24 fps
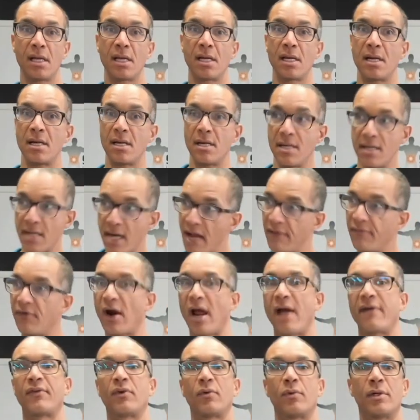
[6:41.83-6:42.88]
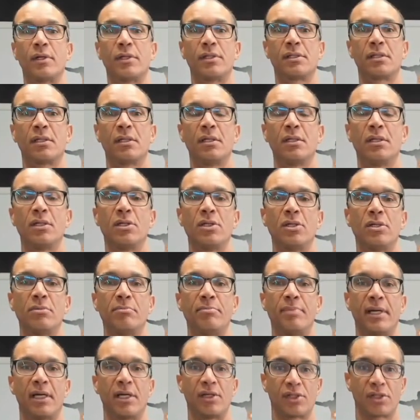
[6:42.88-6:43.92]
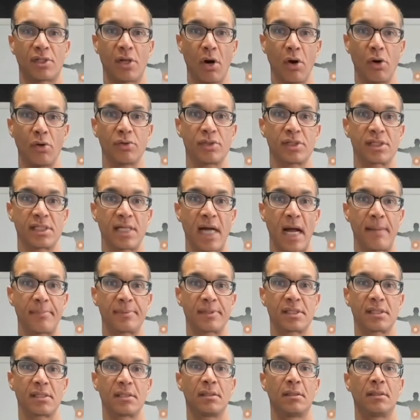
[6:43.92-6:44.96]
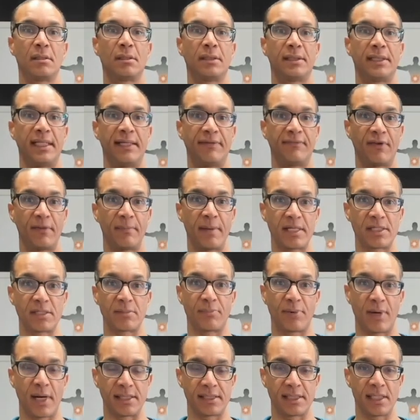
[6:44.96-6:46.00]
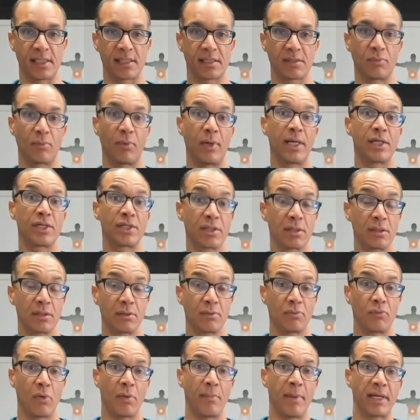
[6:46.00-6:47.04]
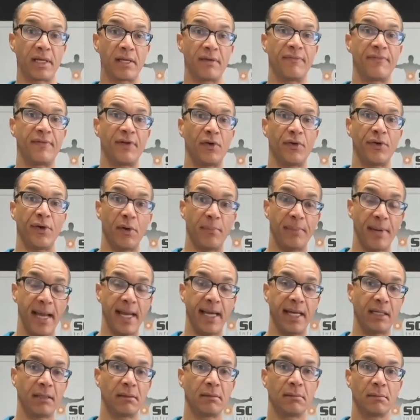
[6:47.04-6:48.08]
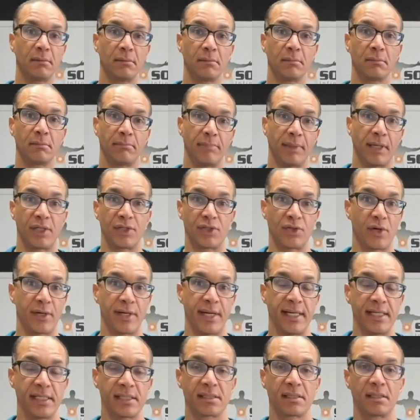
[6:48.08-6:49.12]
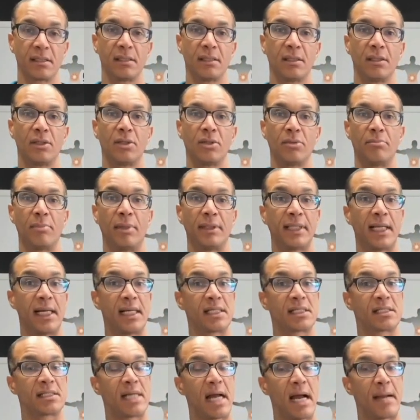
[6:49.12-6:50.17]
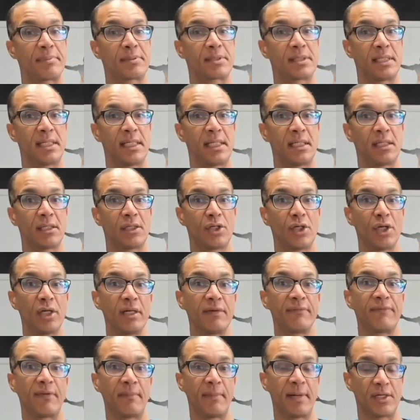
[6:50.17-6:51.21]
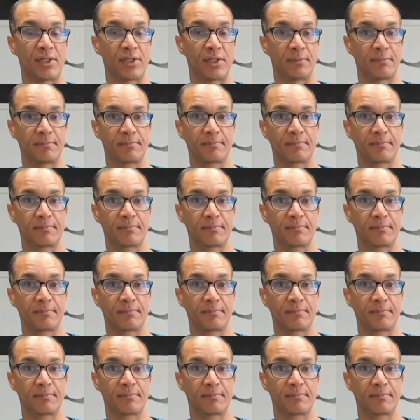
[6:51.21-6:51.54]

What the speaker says: never afterwards. Because cold stops the inflammation process, which will make you feel no pain because you're on ice, but then it stops the good inflammation.